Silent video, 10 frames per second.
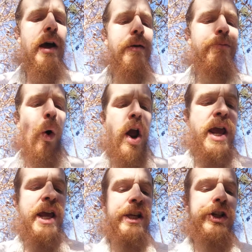
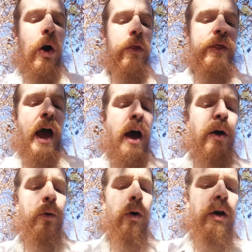Praised art
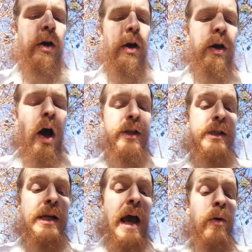thou, God is
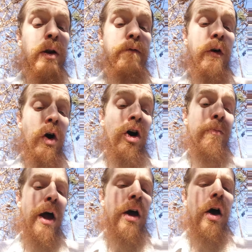a noun and
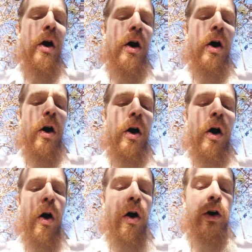verb,
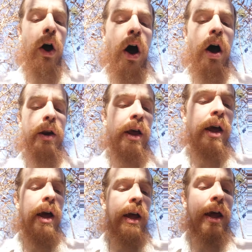our God,
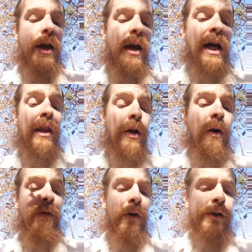King of the
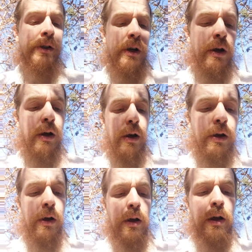universe,
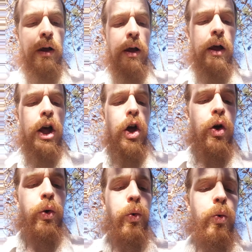
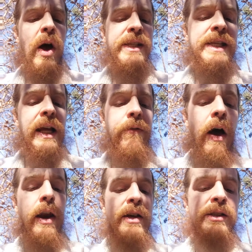who has
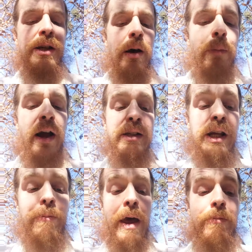sanctified us by his
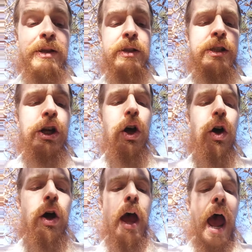commandments,
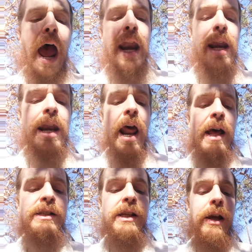and
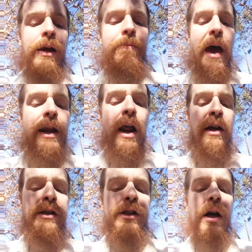has commanded
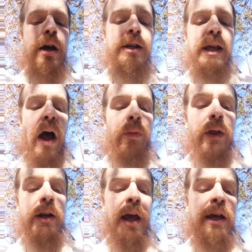us to count the
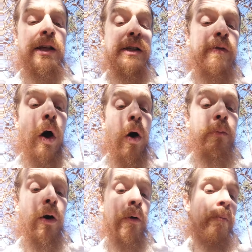days of the Omer.